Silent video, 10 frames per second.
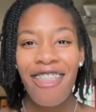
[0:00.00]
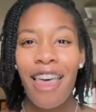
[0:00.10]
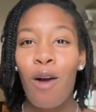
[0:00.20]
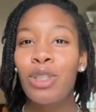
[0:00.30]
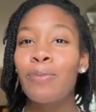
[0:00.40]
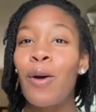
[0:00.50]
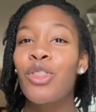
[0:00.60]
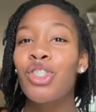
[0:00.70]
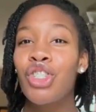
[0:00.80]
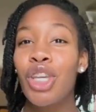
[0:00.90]
that was
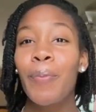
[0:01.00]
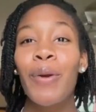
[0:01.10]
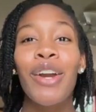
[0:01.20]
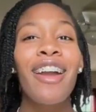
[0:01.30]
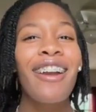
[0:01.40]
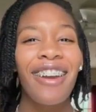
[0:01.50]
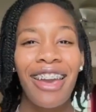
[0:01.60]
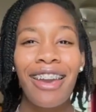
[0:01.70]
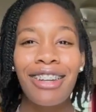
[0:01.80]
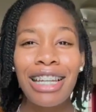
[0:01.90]
both cheaper
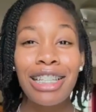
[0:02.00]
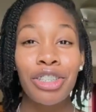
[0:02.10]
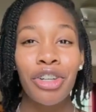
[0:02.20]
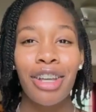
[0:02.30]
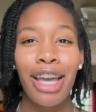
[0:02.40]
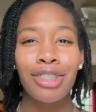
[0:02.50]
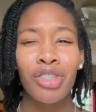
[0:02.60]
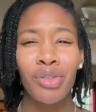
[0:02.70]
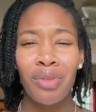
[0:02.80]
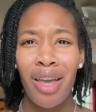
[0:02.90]
and easier to get
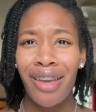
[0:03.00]
to?